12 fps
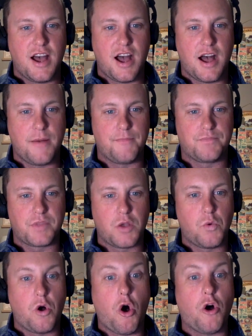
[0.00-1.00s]
um,
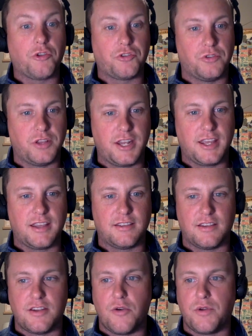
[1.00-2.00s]
while also leaning
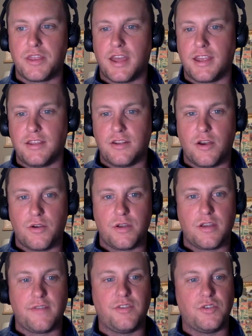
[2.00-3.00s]
into knowing that you
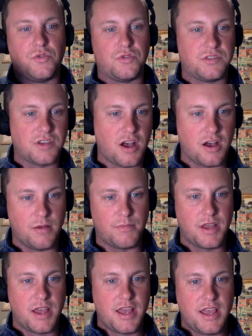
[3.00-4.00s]
know if you do
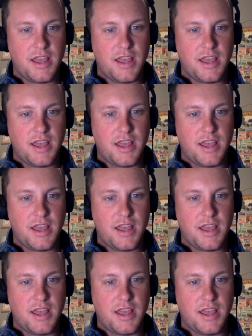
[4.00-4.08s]
some,